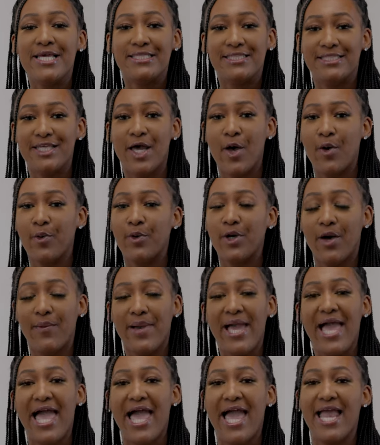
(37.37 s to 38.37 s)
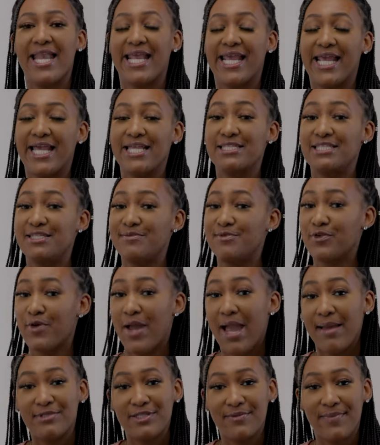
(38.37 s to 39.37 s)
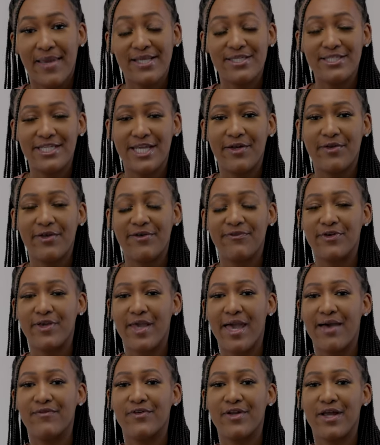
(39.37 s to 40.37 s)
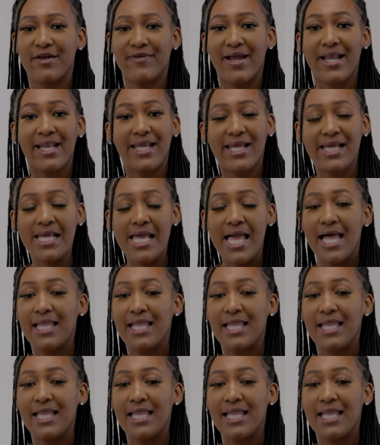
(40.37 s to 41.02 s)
So go ahead and subscribe to my channel if you haven't already,